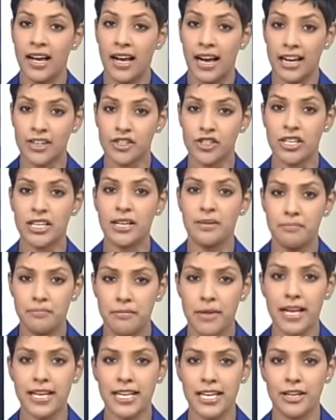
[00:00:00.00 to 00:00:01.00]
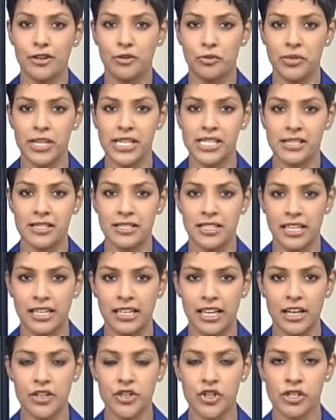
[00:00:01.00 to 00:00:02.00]
actually many recent
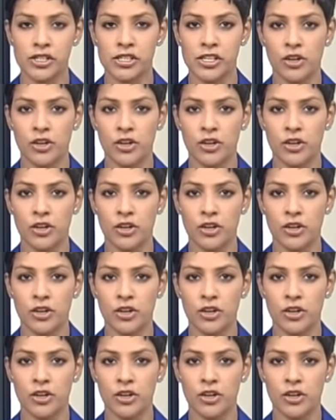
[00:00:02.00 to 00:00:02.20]
elections.